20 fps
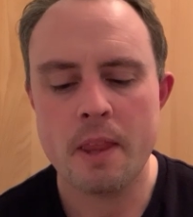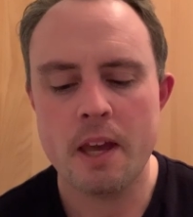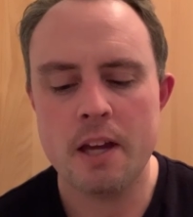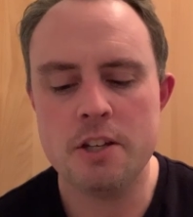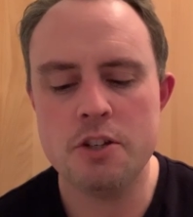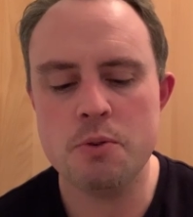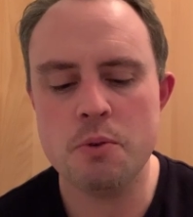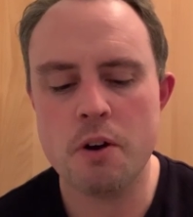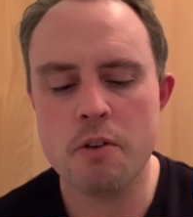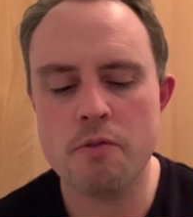
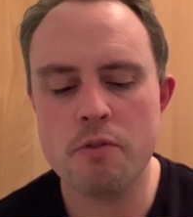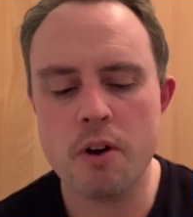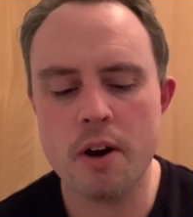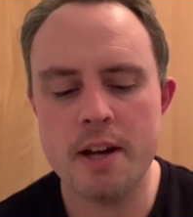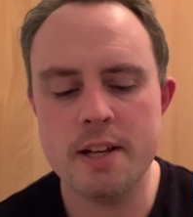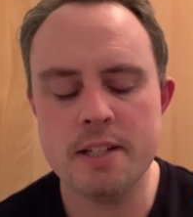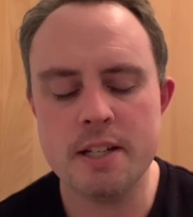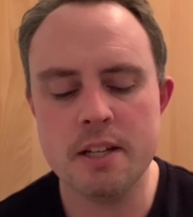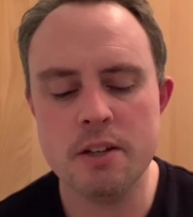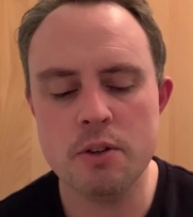And you are
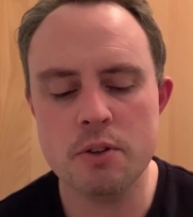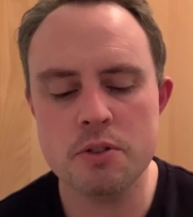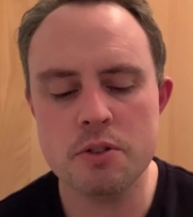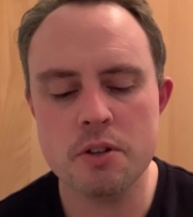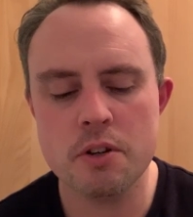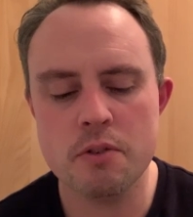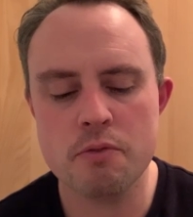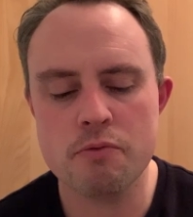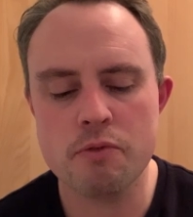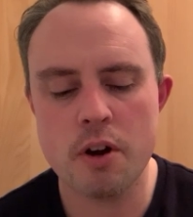riding
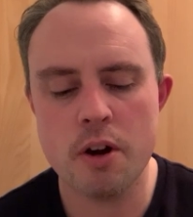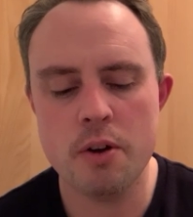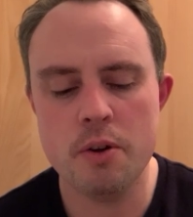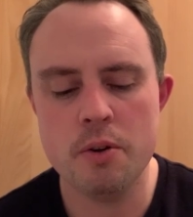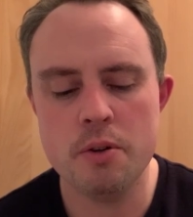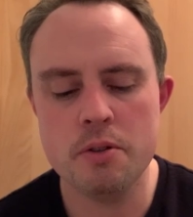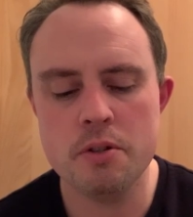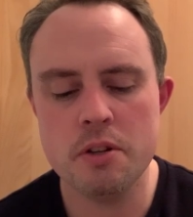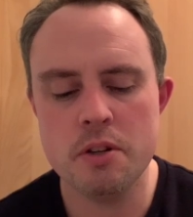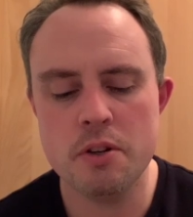not on a
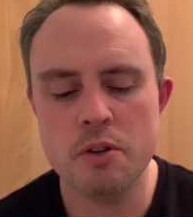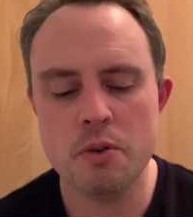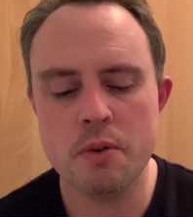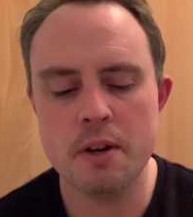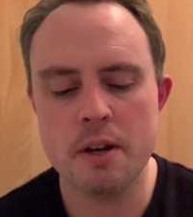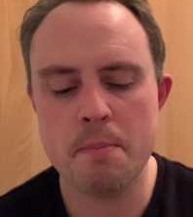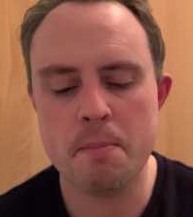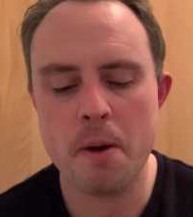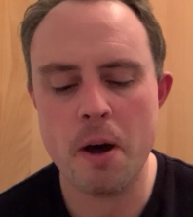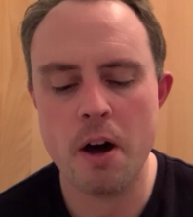road, nor
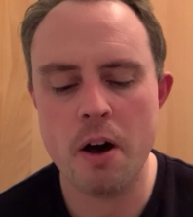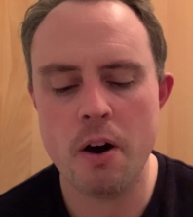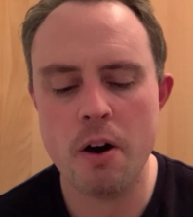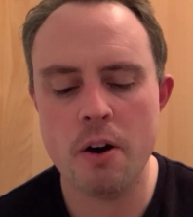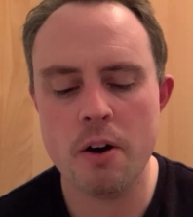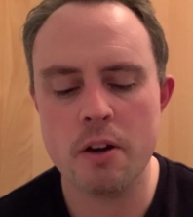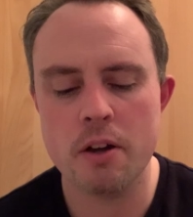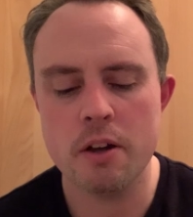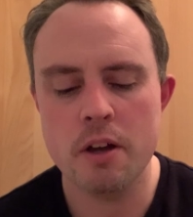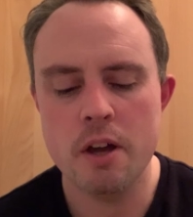in a
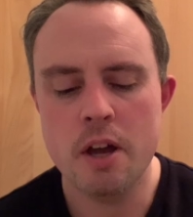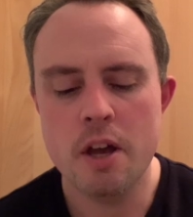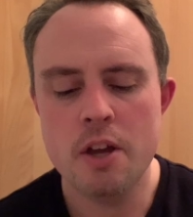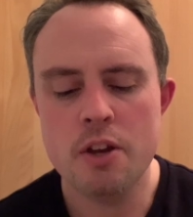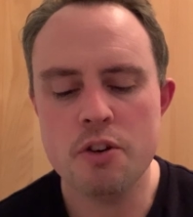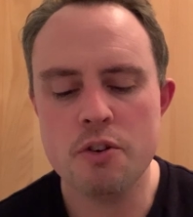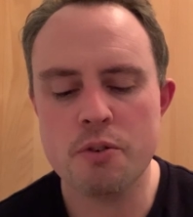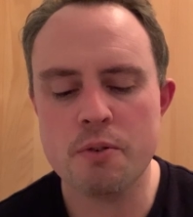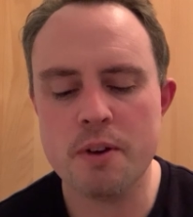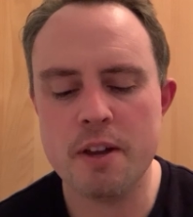park,
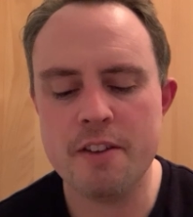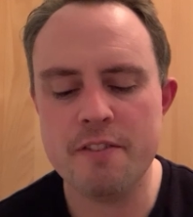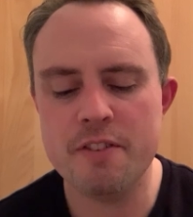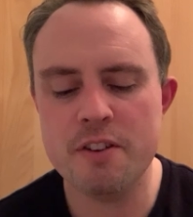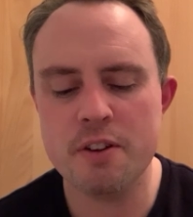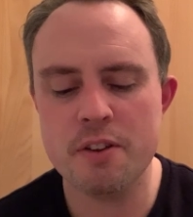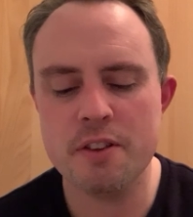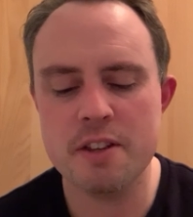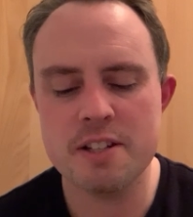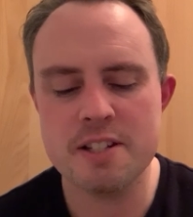nor
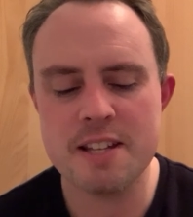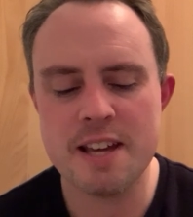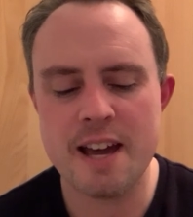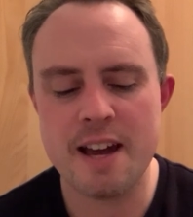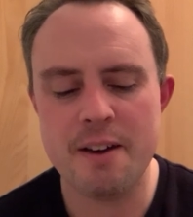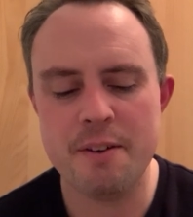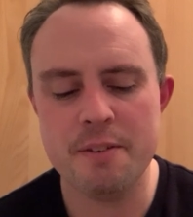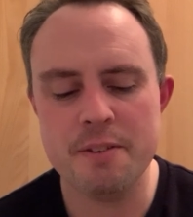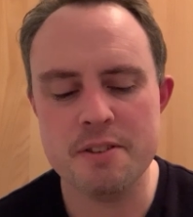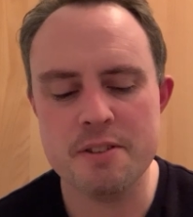even on the
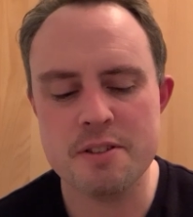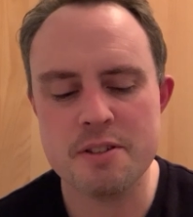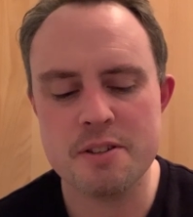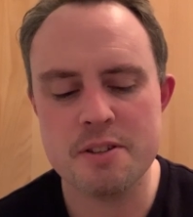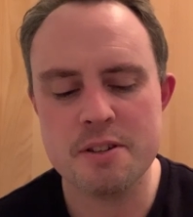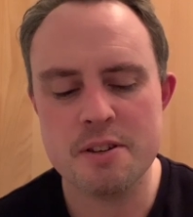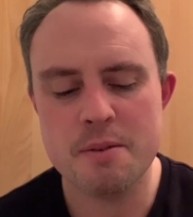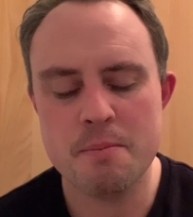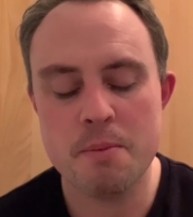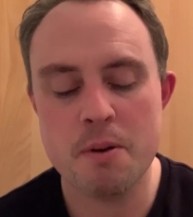
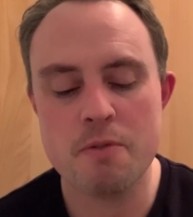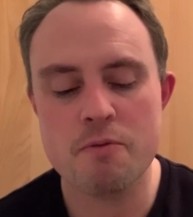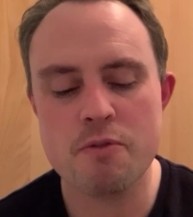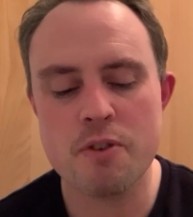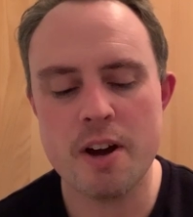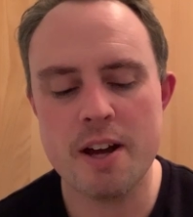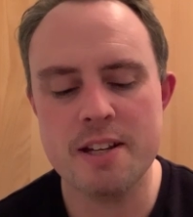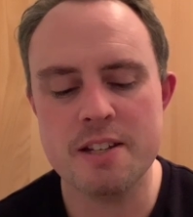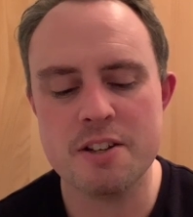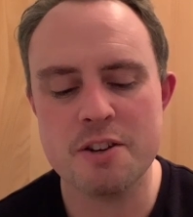downs, but
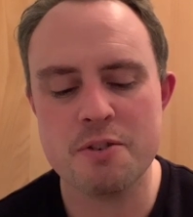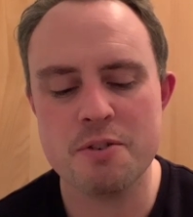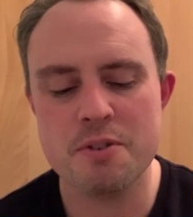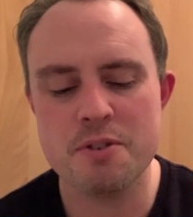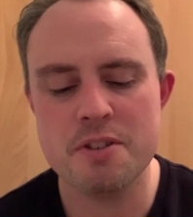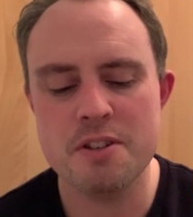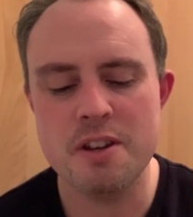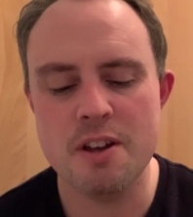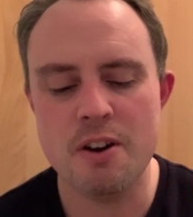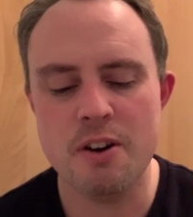right
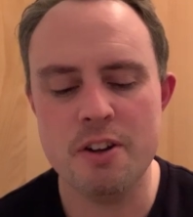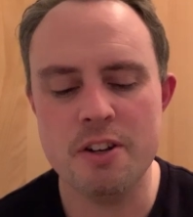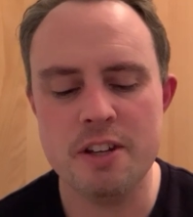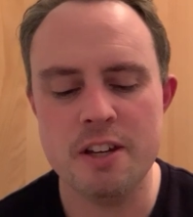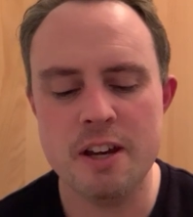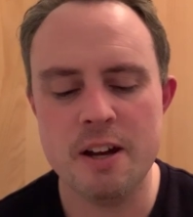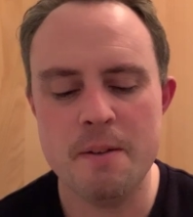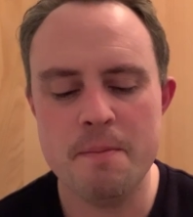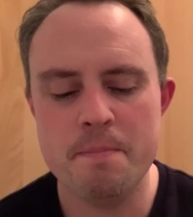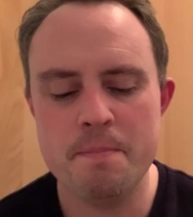across
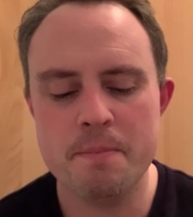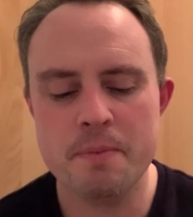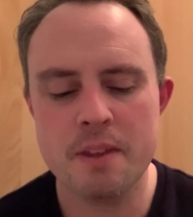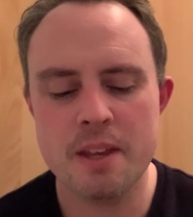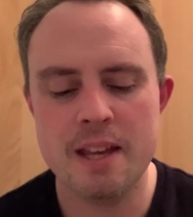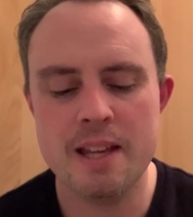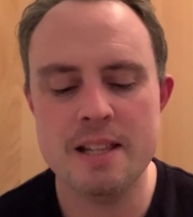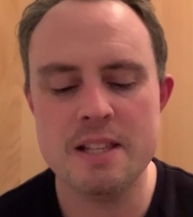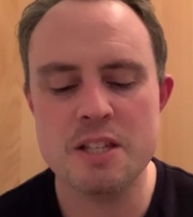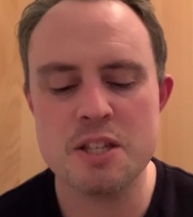Narnia,
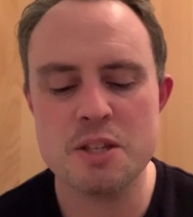in